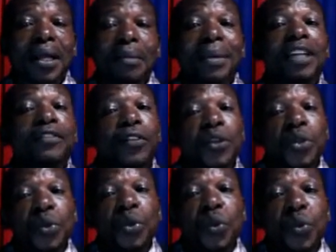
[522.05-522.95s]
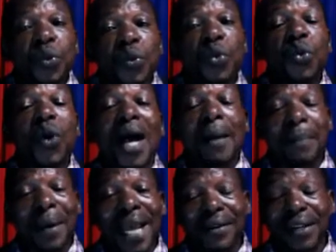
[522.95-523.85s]
But for you, to you,
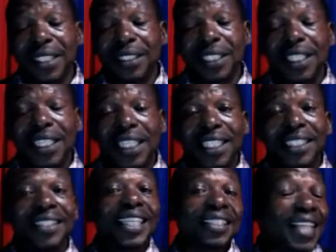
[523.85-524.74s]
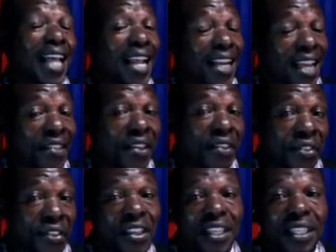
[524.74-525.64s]
a parent, it's just another
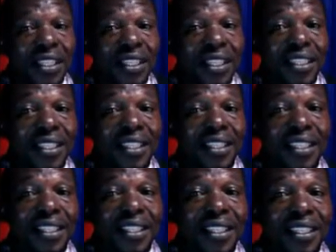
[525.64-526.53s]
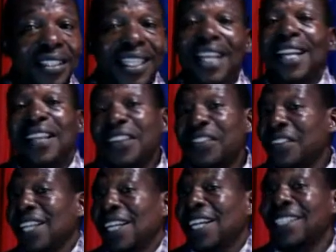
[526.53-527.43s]
thing. It's another
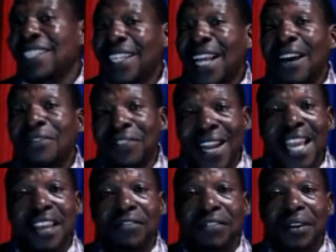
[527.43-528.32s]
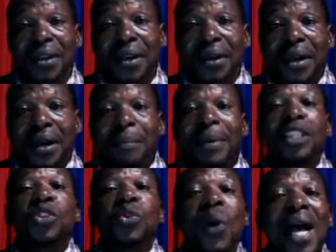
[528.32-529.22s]
thing that doesn't have life.
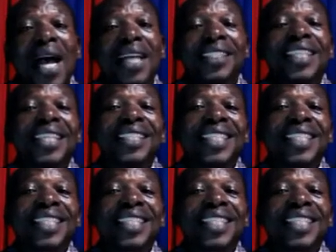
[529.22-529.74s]
But to her, she has